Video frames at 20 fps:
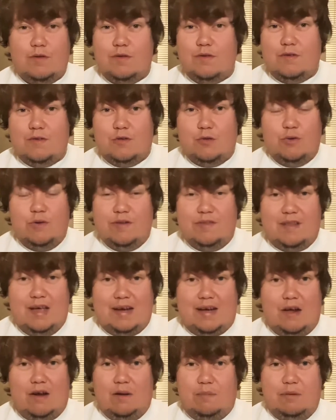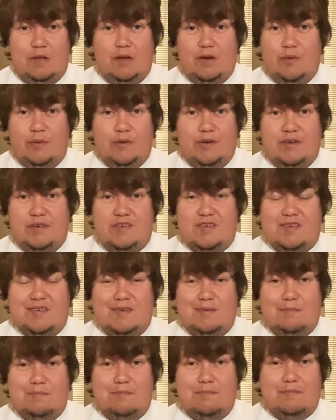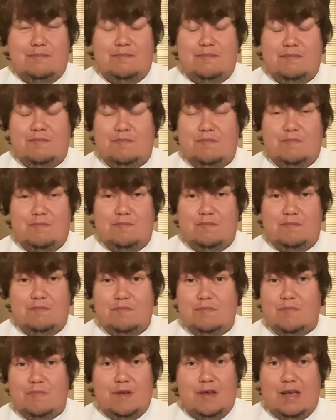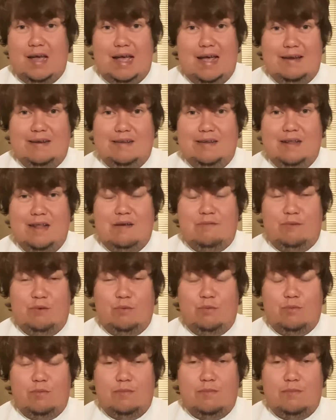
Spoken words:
need that kind of player in your team at any level.